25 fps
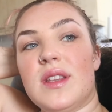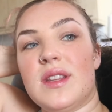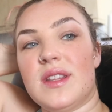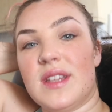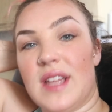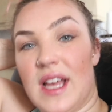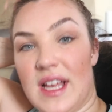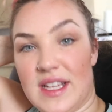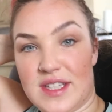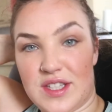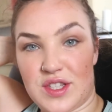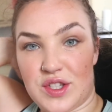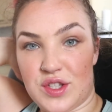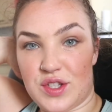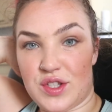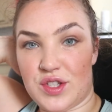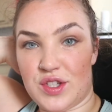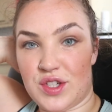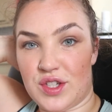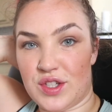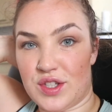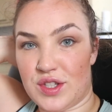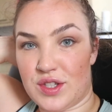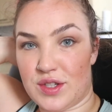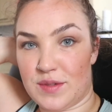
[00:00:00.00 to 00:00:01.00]
that's
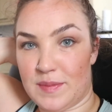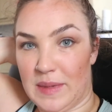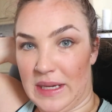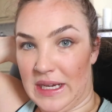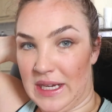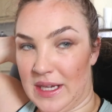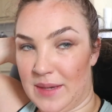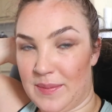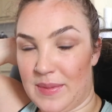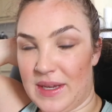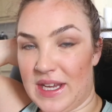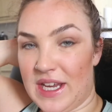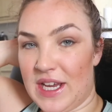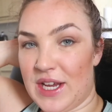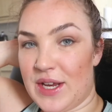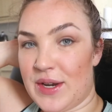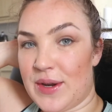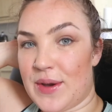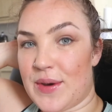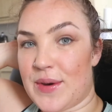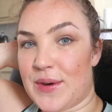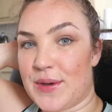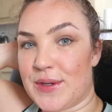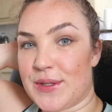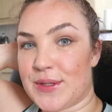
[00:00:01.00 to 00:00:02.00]
just me being
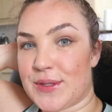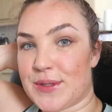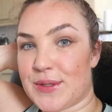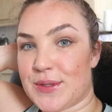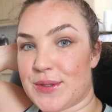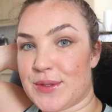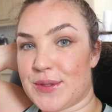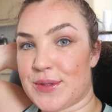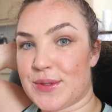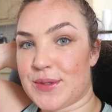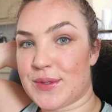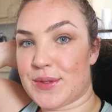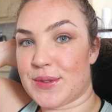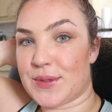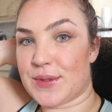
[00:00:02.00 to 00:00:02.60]
honest.